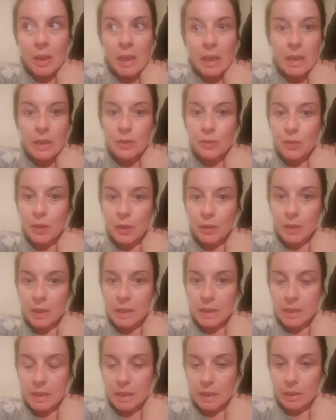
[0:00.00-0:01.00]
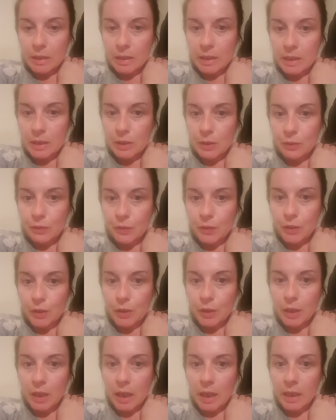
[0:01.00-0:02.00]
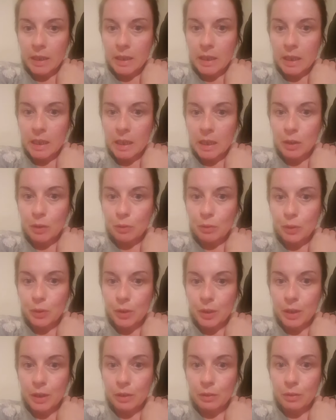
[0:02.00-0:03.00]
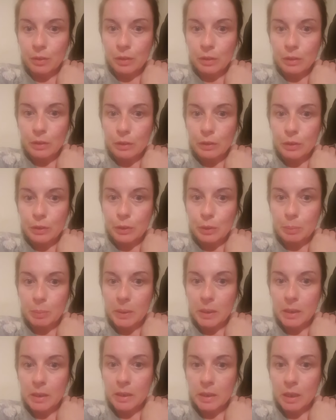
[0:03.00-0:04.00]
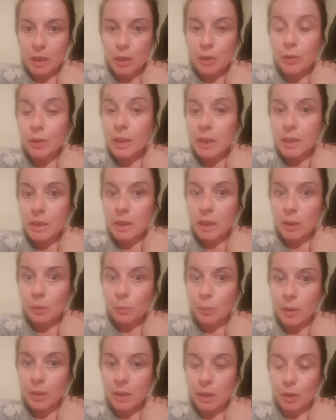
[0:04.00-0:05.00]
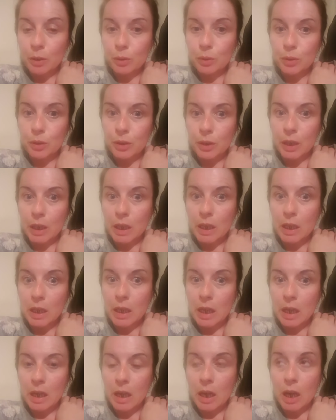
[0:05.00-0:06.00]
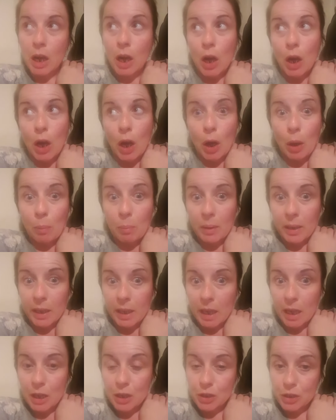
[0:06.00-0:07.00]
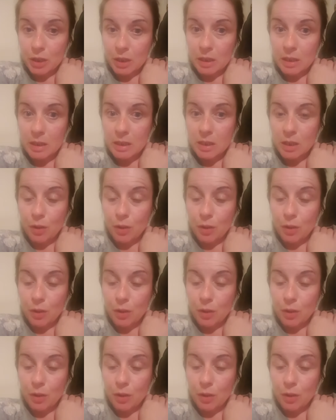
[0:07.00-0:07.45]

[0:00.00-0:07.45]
is very serious for any royal to be tolerating without the obligations